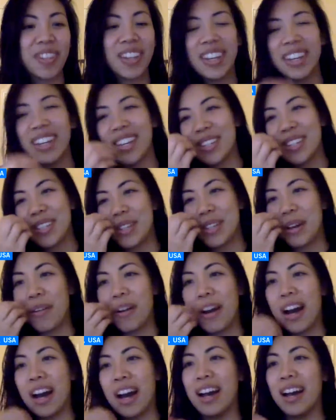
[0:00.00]
So
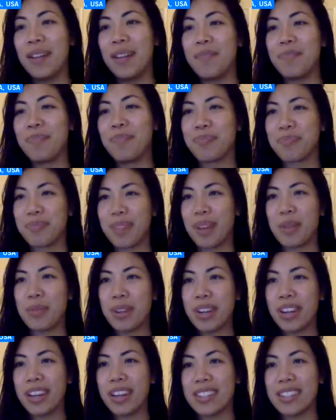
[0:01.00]
I want
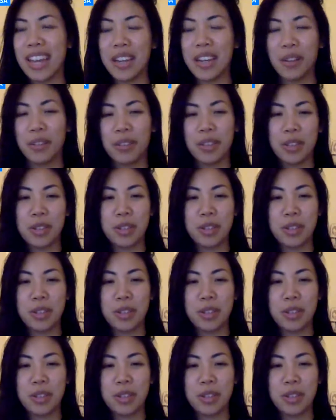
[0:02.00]
to title this